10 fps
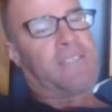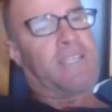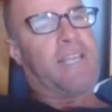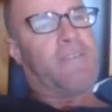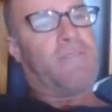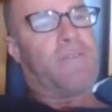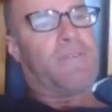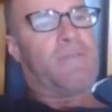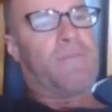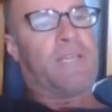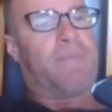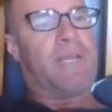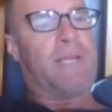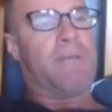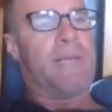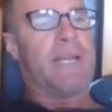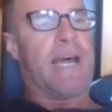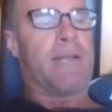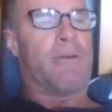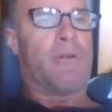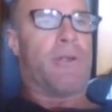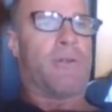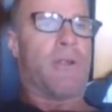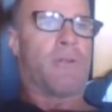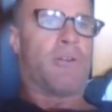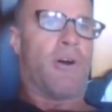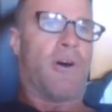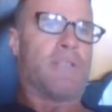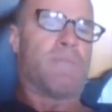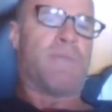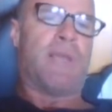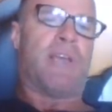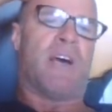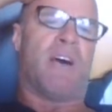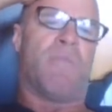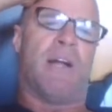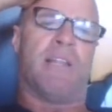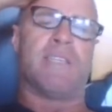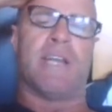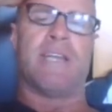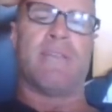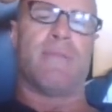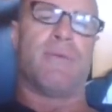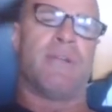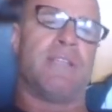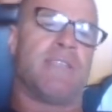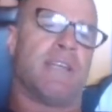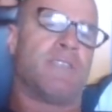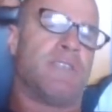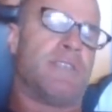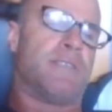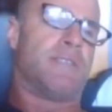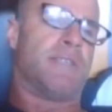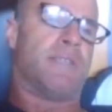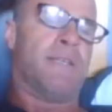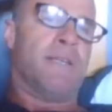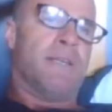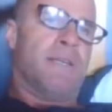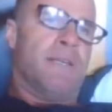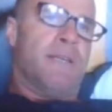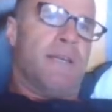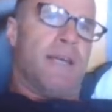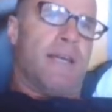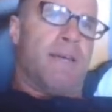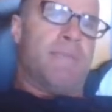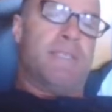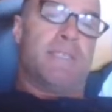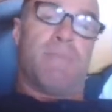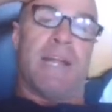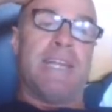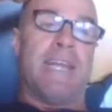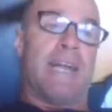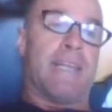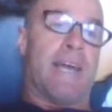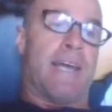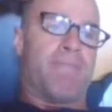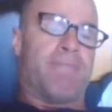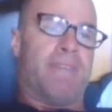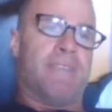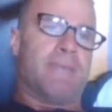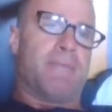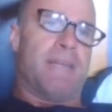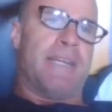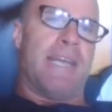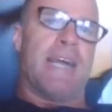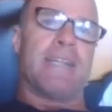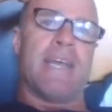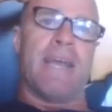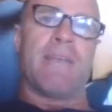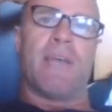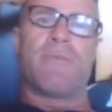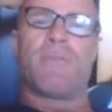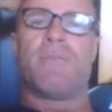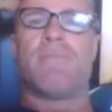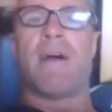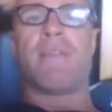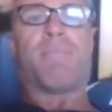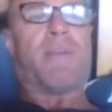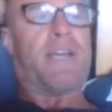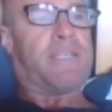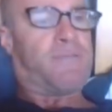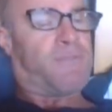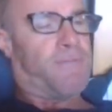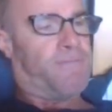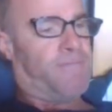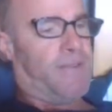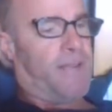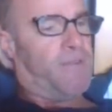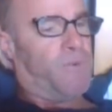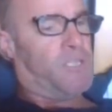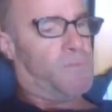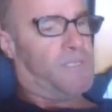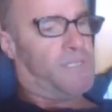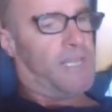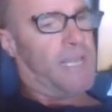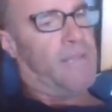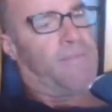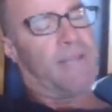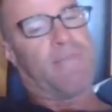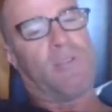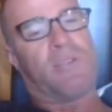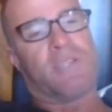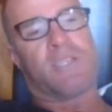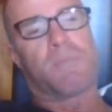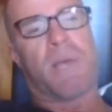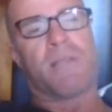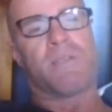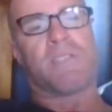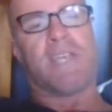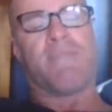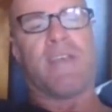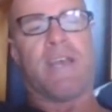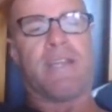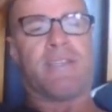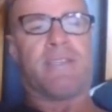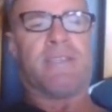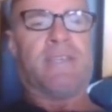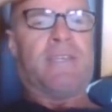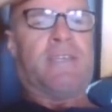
just think we can be a little bit hard on guys and think, oh well, he's only had the 13 touches, and this is a bloody hard game. Go through other players from the Richmond's team and have a look at the disposals they've had. And